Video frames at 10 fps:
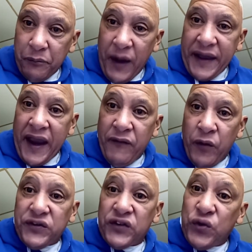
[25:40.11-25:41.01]
Was a
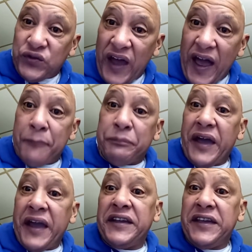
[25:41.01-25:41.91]
two-time player
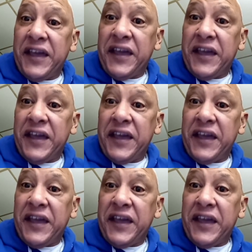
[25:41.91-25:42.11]
of the year.